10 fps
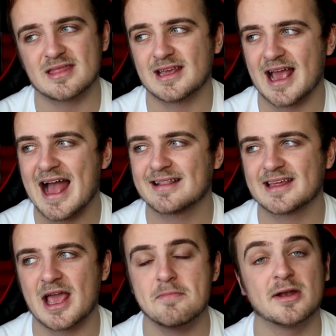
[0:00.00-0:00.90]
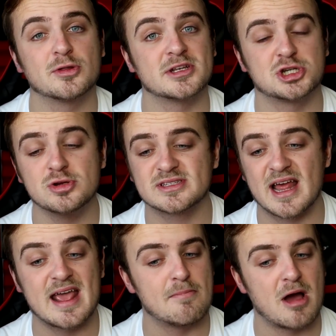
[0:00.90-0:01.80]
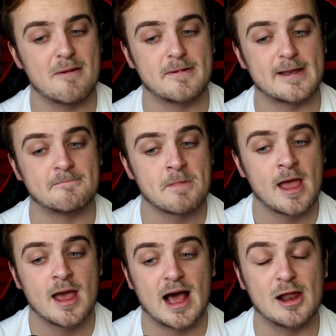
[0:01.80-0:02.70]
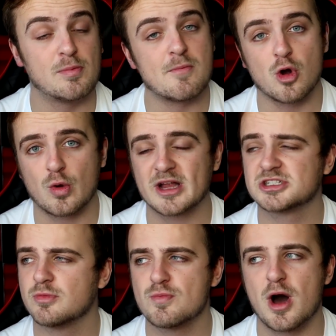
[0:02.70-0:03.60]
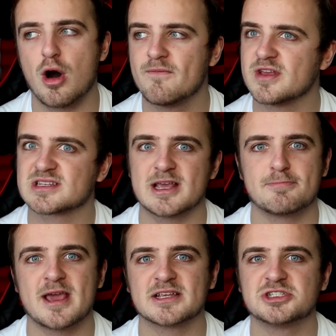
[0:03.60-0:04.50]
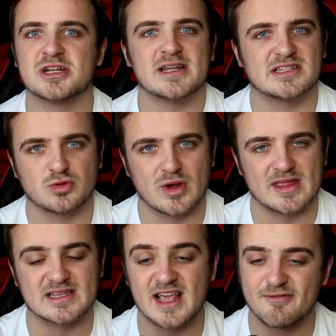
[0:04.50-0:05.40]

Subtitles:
I think had the game been on the Tuesday, it might have been a little bit more questionable, but obviously PSG need to win this.